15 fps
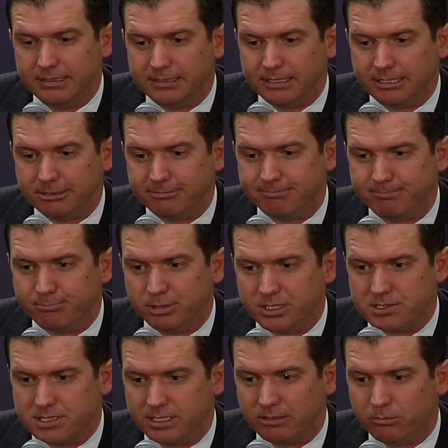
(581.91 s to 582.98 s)

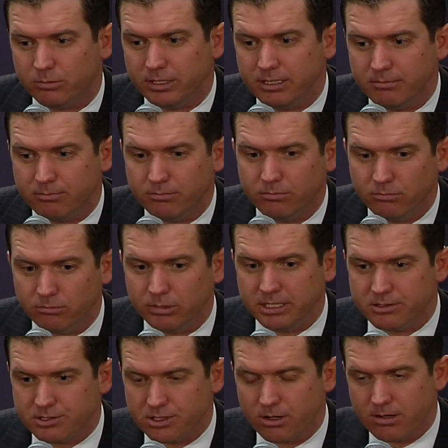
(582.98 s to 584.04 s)
But
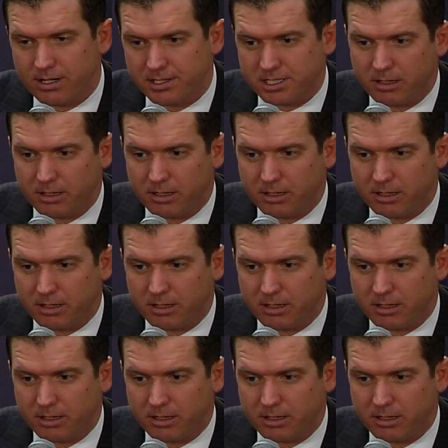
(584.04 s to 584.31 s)
we started,